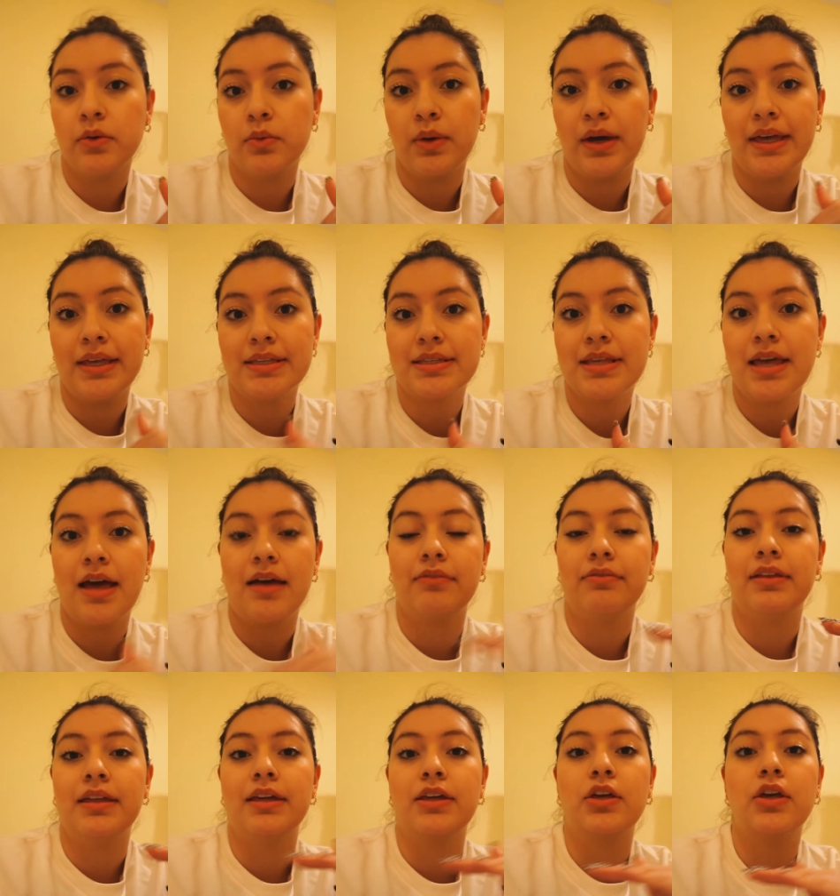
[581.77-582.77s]
US
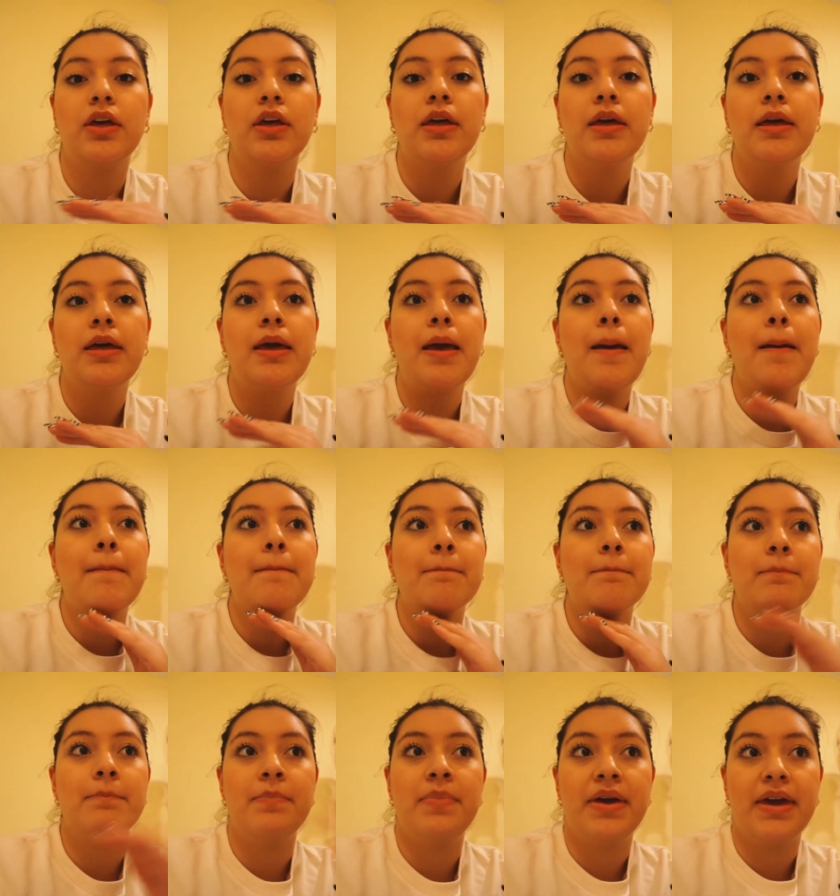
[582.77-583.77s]
have like
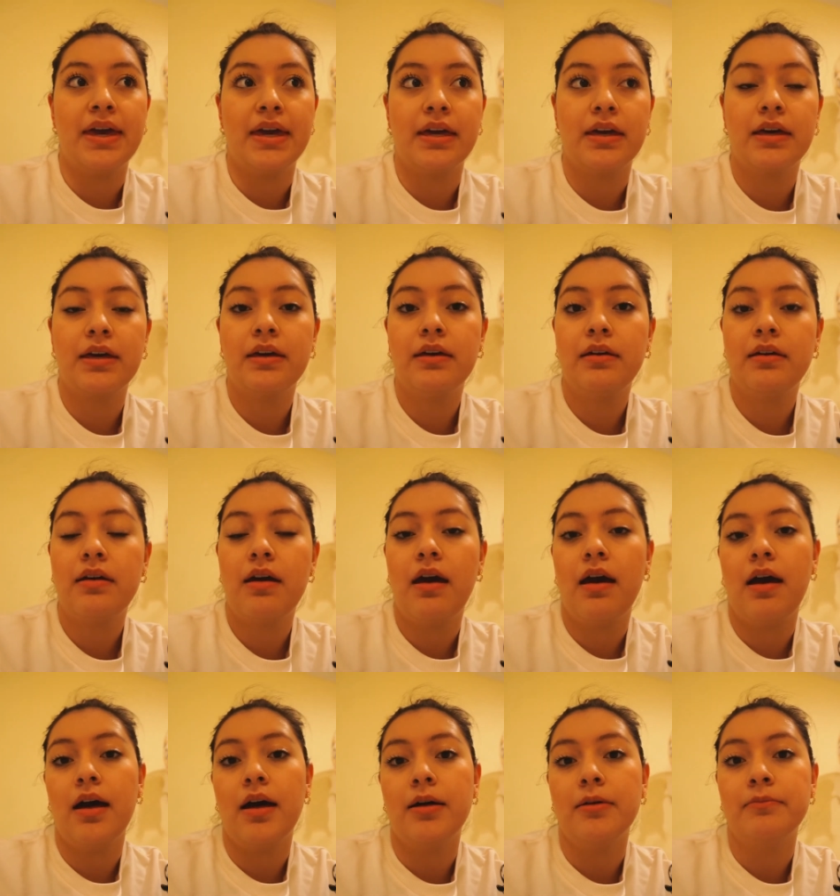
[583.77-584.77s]
big
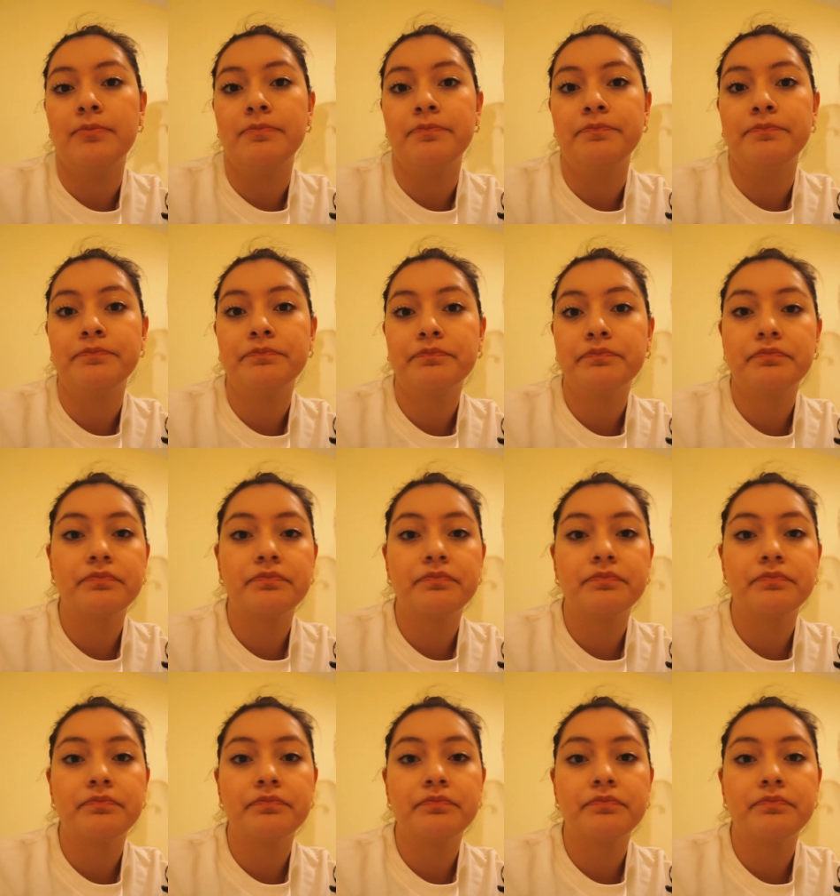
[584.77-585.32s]
um,